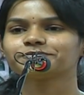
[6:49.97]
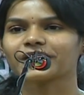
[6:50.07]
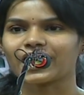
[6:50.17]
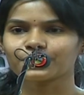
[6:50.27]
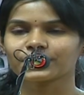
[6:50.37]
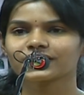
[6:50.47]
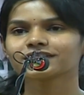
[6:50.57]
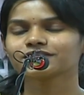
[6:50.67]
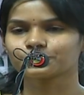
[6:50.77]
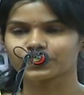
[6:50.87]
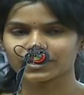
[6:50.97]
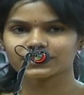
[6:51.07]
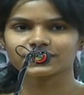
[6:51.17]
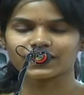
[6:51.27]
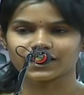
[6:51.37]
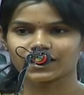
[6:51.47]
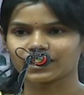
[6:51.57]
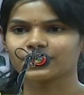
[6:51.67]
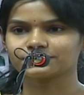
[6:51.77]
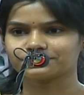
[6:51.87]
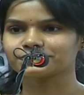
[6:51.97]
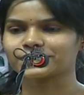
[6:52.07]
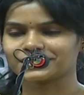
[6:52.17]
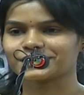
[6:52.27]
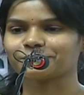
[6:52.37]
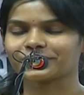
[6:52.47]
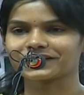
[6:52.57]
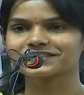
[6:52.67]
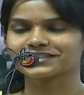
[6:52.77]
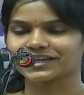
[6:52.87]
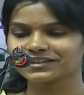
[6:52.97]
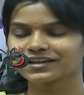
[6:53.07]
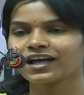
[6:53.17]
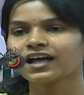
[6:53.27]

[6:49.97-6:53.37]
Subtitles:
hard work to bring the Telangana separate state.